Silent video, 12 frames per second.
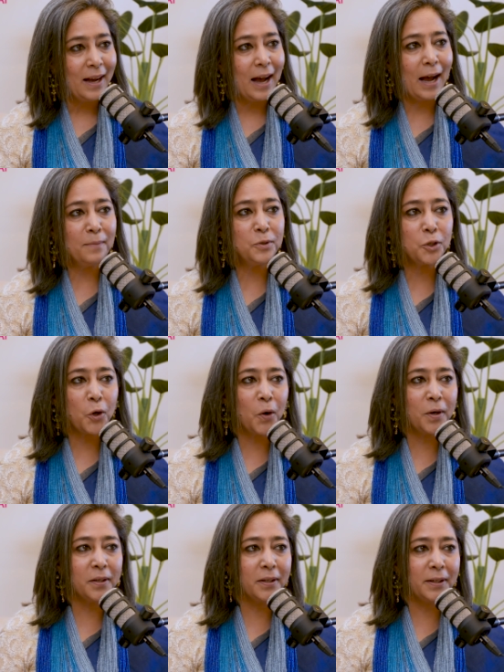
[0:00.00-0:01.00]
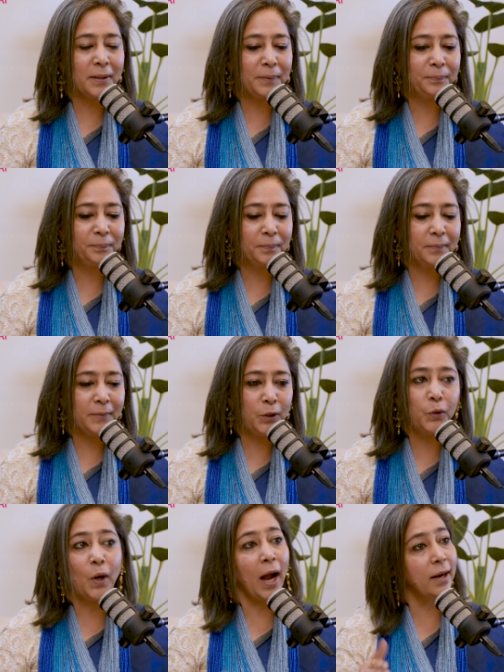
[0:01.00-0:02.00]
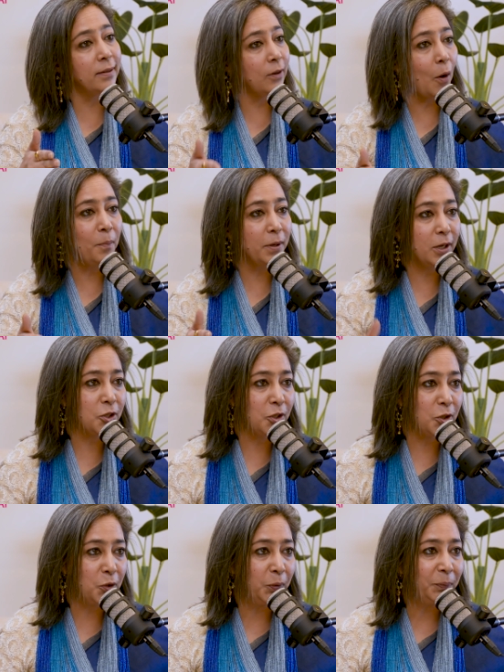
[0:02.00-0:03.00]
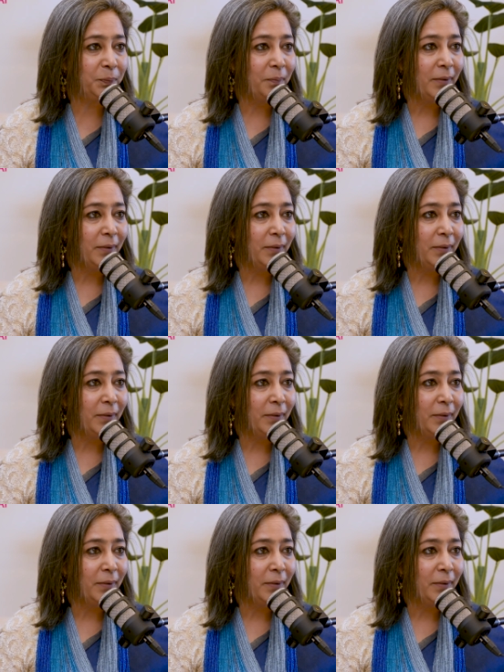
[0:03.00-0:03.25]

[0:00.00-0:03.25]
I'm sure um, you had competition too,